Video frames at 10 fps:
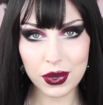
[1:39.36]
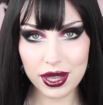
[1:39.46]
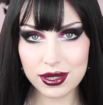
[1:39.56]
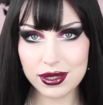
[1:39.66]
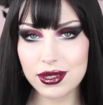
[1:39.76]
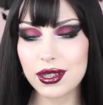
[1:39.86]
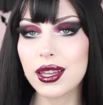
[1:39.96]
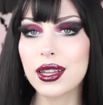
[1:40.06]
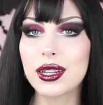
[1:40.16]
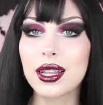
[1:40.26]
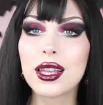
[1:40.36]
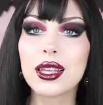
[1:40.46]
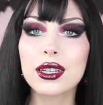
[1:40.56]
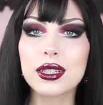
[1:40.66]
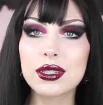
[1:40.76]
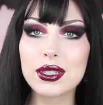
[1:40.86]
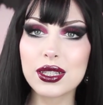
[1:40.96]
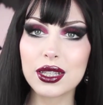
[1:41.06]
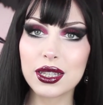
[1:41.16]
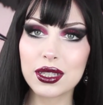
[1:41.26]
best, and
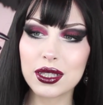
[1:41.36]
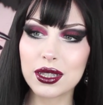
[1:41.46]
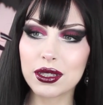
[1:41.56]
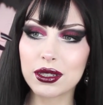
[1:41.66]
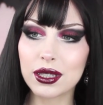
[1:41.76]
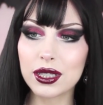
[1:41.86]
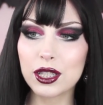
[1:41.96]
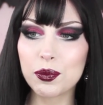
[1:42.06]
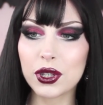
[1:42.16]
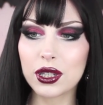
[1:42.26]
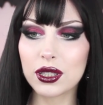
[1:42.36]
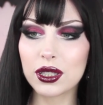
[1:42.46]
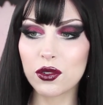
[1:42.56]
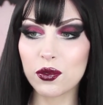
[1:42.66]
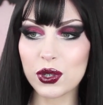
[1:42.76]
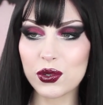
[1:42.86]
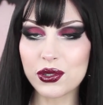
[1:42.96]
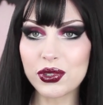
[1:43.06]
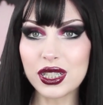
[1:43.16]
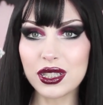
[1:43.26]
here's the Dearly Departed
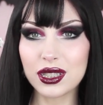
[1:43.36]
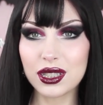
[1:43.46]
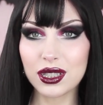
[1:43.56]
Rosary